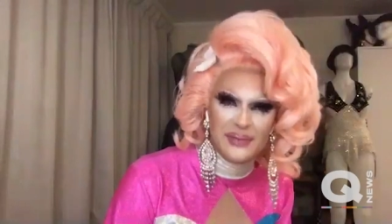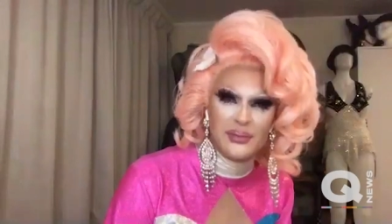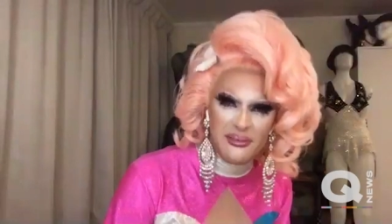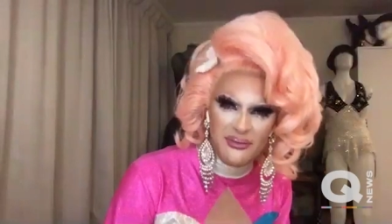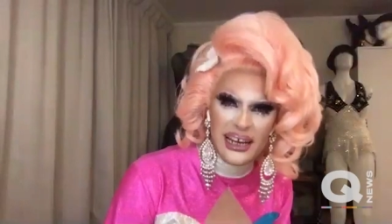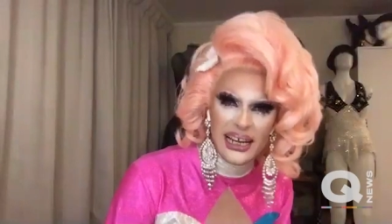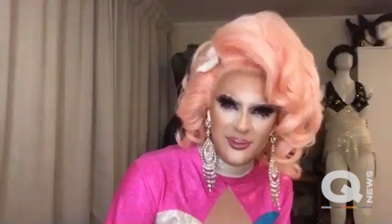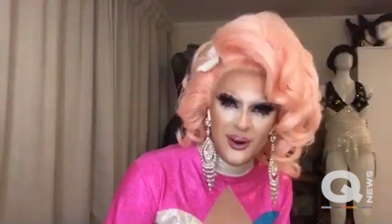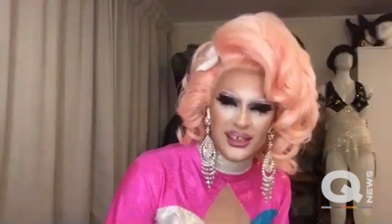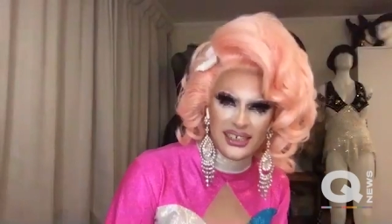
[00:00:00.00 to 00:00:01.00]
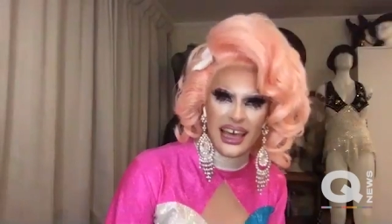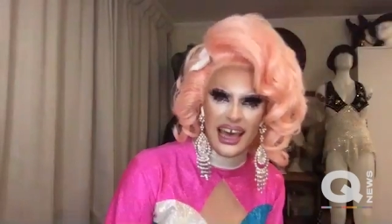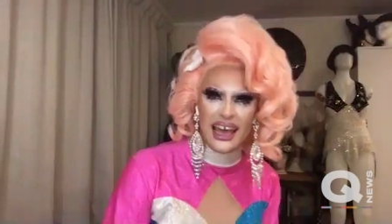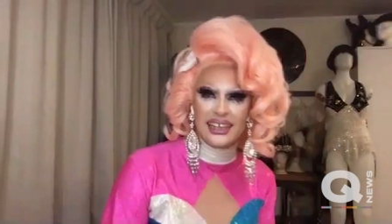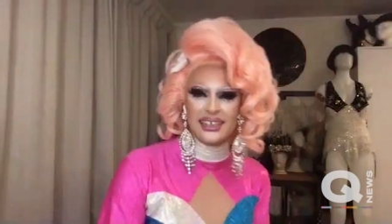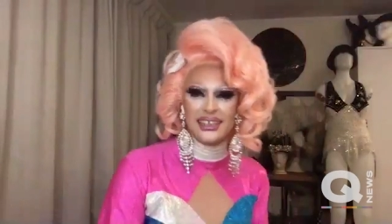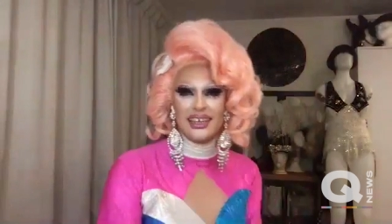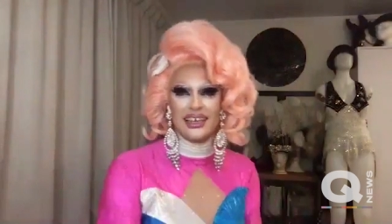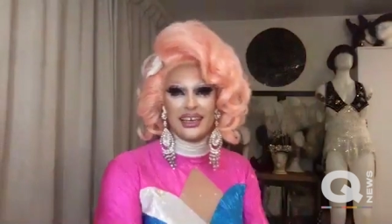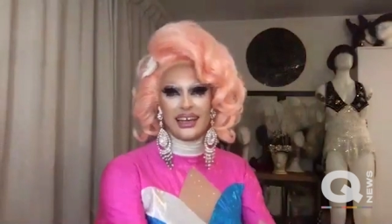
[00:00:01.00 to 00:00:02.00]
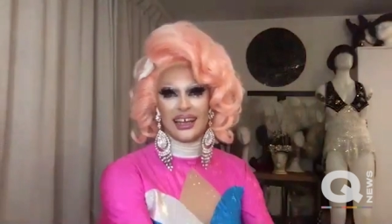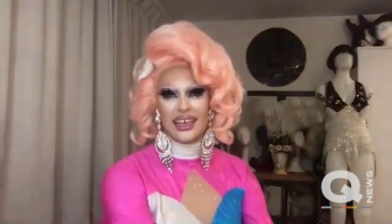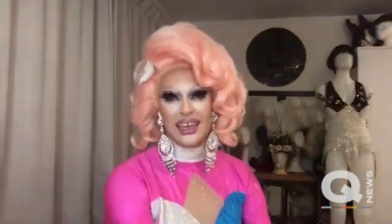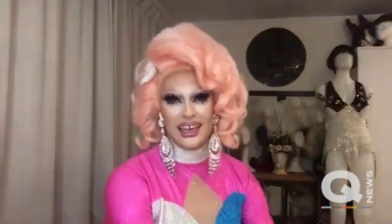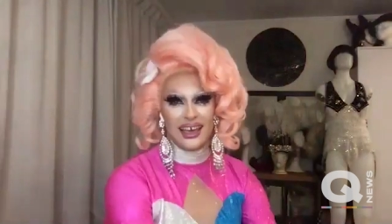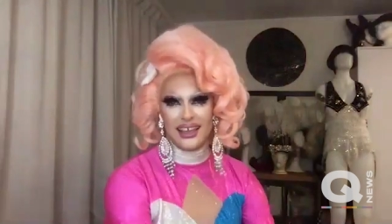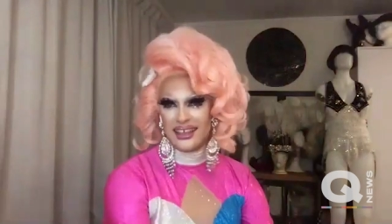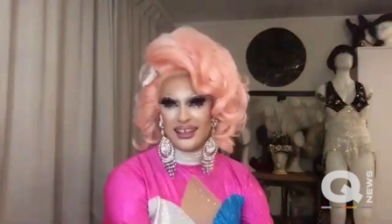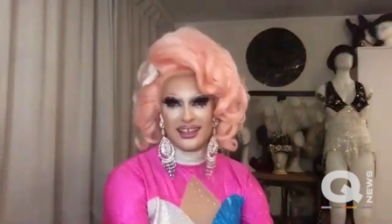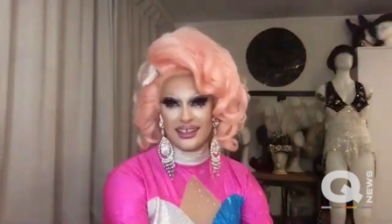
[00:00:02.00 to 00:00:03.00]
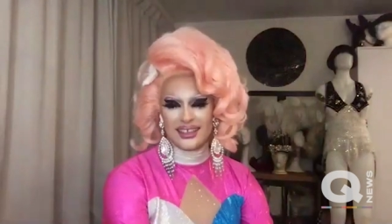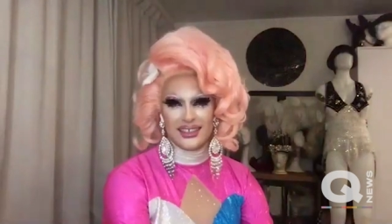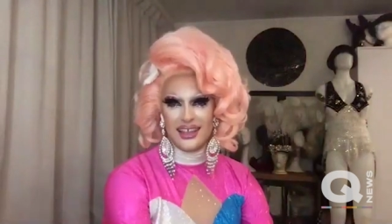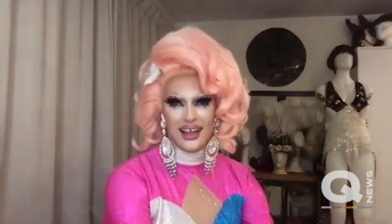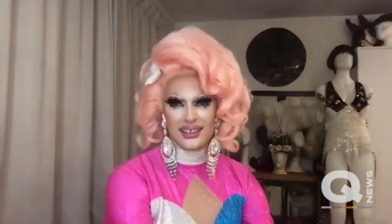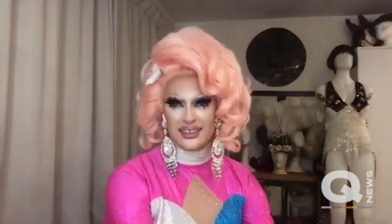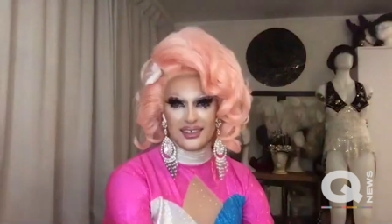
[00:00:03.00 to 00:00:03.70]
But it really was that, and it's nuts.